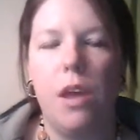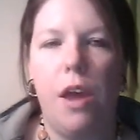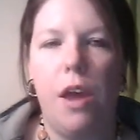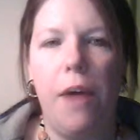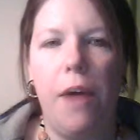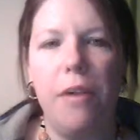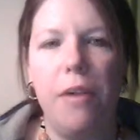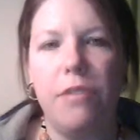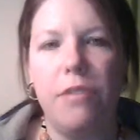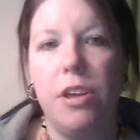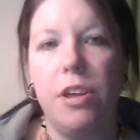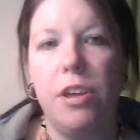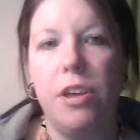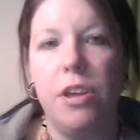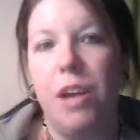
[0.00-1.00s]
However,
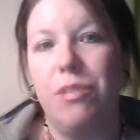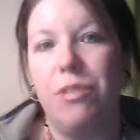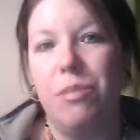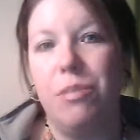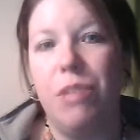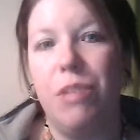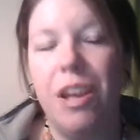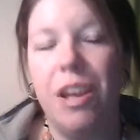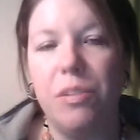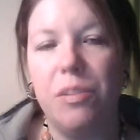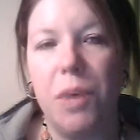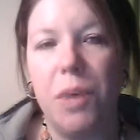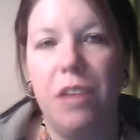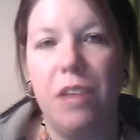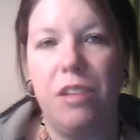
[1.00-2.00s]
he could have some blind
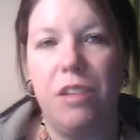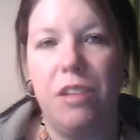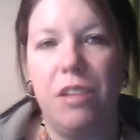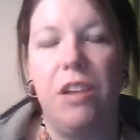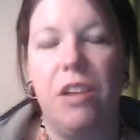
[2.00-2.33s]
spots as an